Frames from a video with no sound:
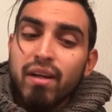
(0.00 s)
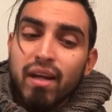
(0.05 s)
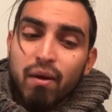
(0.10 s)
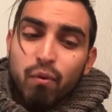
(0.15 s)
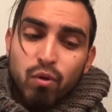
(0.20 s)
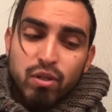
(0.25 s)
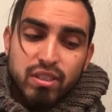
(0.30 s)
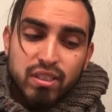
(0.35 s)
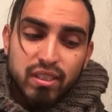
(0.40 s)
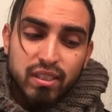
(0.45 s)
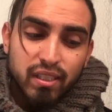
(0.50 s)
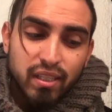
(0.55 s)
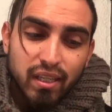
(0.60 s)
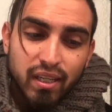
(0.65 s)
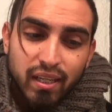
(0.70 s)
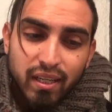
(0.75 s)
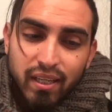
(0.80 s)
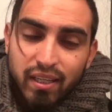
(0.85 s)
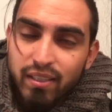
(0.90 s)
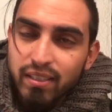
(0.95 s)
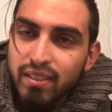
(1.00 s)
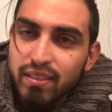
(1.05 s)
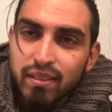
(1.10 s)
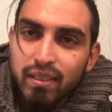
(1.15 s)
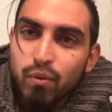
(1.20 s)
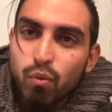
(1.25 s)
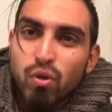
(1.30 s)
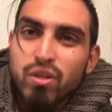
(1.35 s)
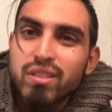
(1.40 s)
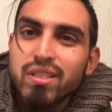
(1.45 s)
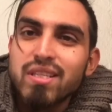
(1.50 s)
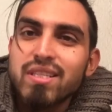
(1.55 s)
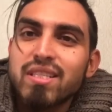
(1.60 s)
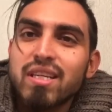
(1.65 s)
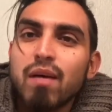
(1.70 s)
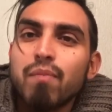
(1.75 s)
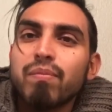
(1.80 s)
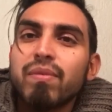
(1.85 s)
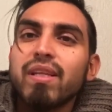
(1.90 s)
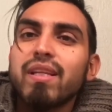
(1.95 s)
It wasn't
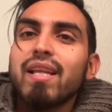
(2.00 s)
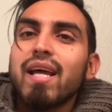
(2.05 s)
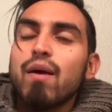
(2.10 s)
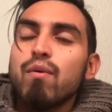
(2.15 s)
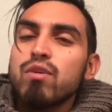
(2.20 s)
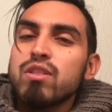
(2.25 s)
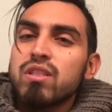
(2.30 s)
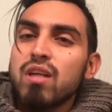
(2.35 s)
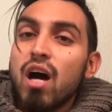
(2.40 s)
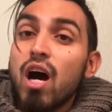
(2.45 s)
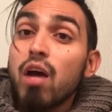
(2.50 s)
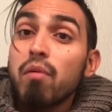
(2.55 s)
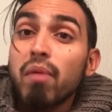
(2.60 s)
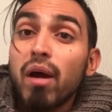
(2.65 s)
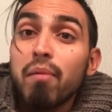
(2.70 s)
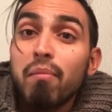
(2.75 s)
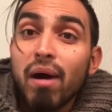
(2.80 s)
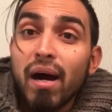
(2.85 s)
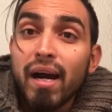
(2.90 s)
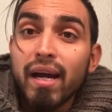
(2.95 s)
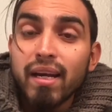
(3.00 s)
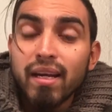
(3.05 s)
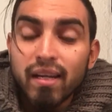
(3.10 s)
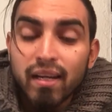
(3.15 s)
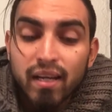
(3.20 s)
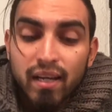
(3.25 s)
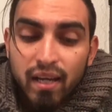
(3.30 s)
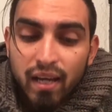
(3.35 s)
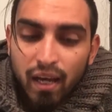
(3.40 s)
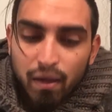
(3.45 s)
something that was on my mind.